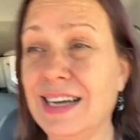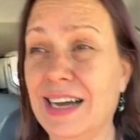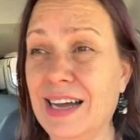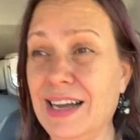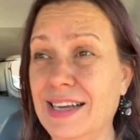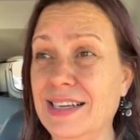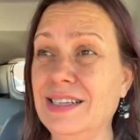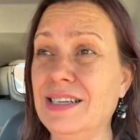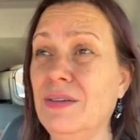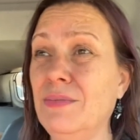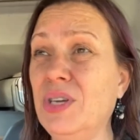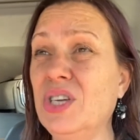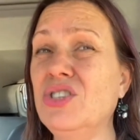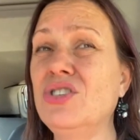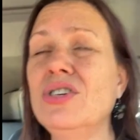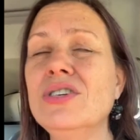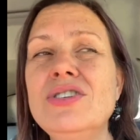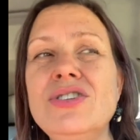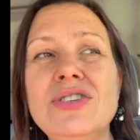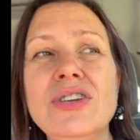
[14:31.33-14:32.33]
guys. I
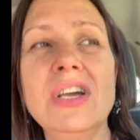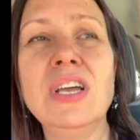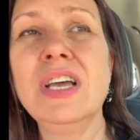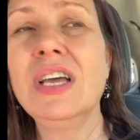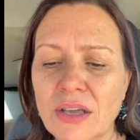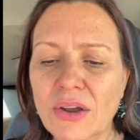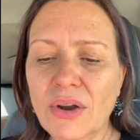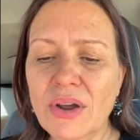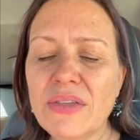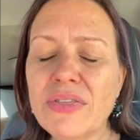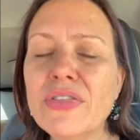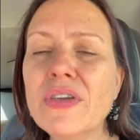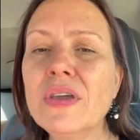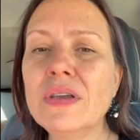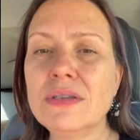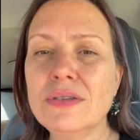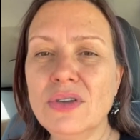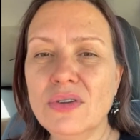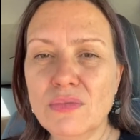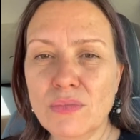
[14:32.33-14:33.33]
mean, just there are
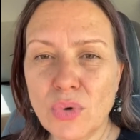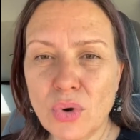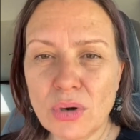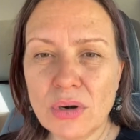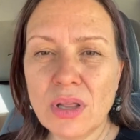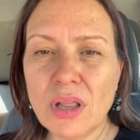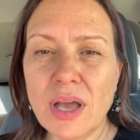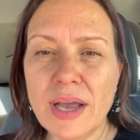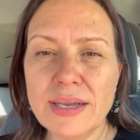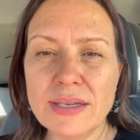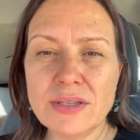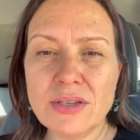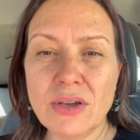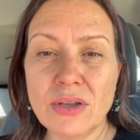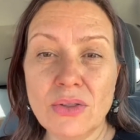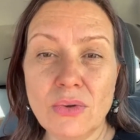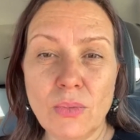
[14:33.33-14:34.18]
things immortalized